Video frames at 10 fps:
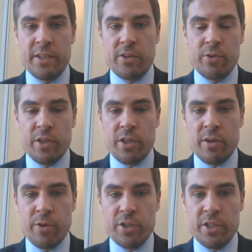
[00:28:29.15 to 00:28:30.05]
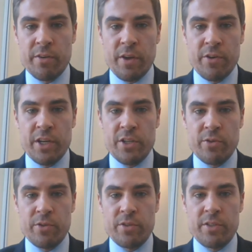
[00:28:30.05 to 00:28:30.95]
including the emerging and
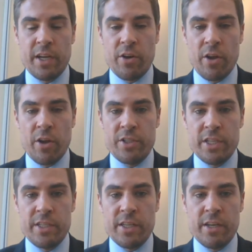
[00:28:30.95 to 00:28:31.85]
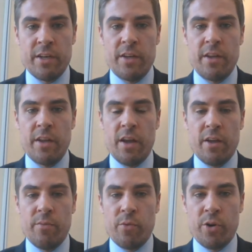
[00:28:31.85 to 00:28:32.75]
foundational technologies and
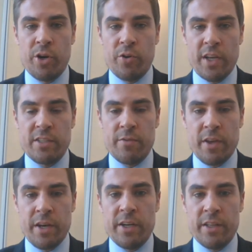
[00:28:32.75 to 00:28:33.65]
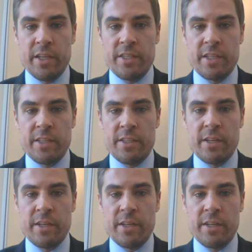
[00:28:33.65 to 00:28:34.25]
more aggressive entity listings.